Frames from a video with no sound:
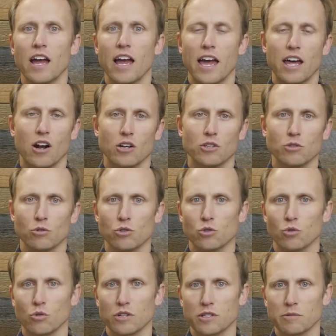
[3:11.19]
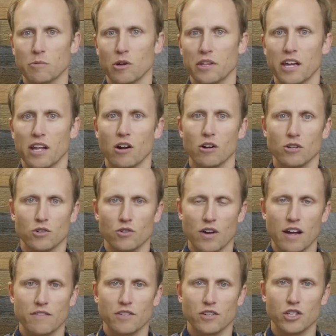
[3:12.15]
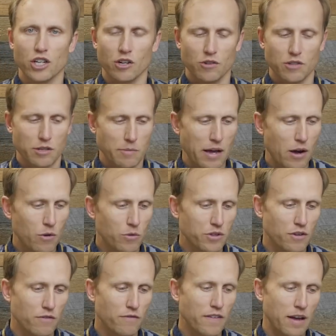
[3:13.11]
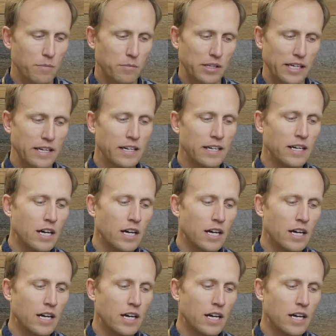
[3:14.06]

and also stores them on that hard drive and shares them out with your family.